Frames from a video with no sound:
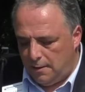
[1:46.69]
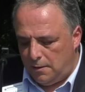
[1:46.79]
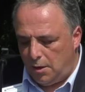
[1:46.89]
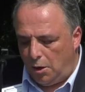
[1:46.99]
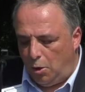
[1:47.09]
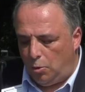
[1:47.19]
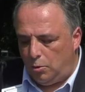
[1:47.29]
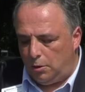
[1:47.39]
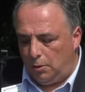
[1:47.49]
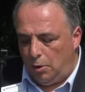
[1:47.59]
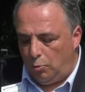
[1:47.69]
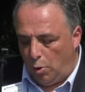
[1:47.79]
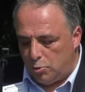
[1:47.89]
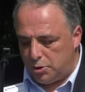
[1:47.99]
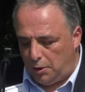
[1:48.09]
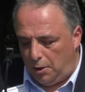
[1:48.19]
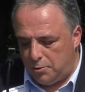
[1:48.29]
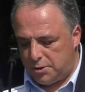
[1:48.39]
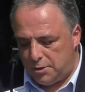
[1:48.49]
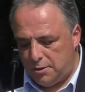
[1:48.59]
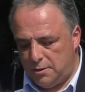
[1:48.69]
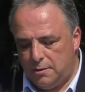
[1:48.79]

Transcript: Nicole Grossclose,